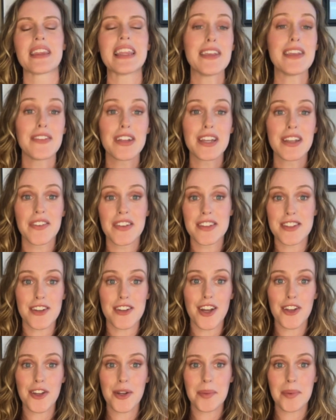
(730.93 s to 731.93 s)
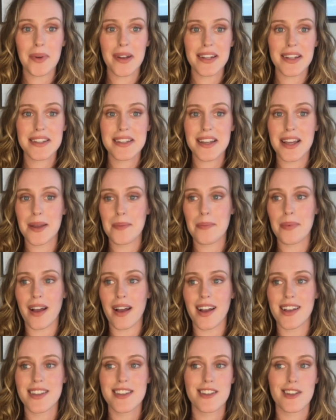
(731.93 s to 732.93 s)
Even if it's not your body type,
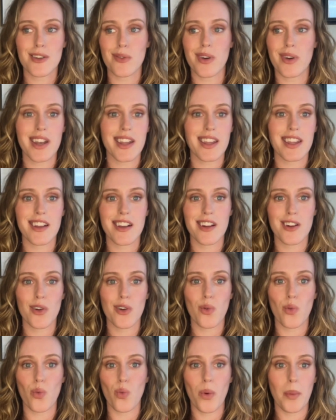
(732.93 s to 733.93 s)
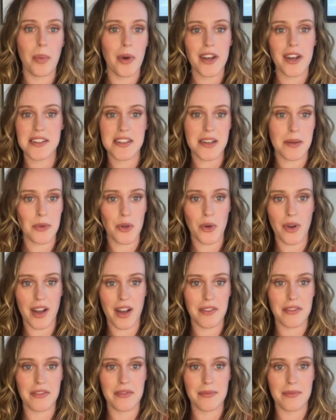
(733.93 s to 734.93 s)
I still want to hear what body type you
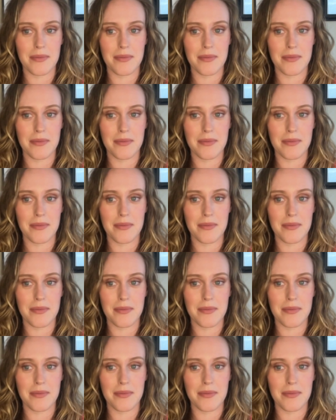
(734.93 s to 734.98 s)
have,